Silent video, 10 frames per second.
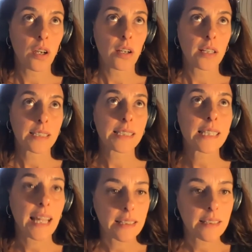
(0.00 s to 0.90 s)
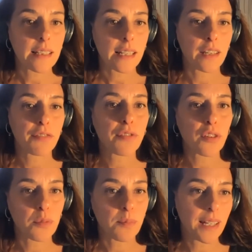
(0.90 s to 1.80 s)
set in a
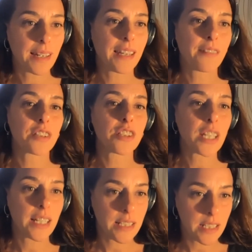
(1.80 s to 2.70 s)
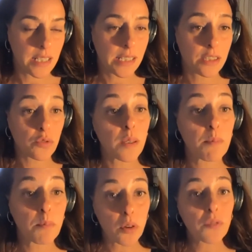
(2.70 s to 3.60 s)
form that never changes. As we
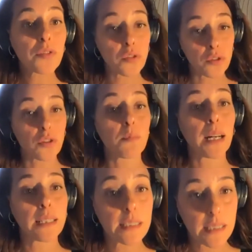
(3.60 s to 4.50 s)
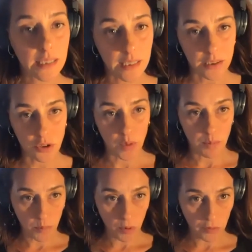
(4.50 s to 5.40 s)
move through humanity and as we
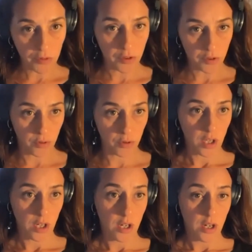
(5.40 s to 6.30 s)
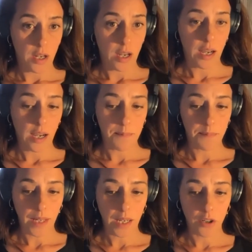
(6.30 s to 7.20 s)
move through
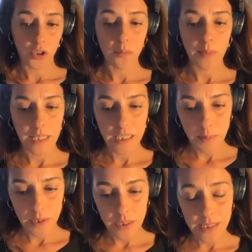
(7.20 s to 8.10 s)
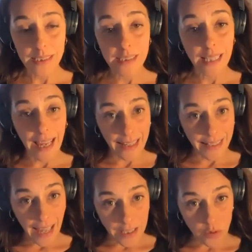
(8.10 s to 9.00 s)
our human experiences,
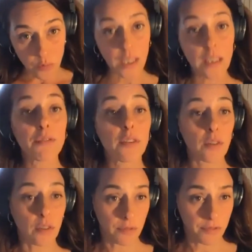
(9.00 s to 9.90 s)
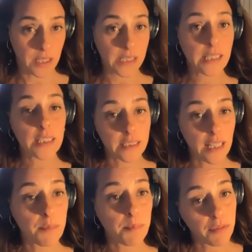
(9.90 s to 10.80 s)
and as we evolve, these
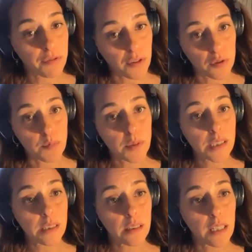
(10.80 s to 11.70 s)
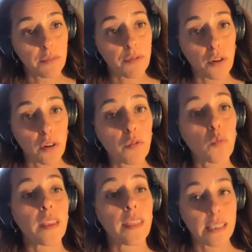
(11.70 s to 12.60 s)
archetypal forms evolve
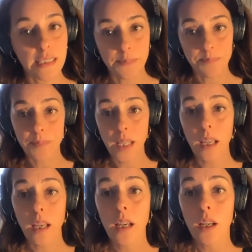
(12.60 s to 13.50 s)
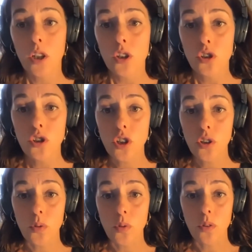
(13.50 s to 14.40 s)
with us. So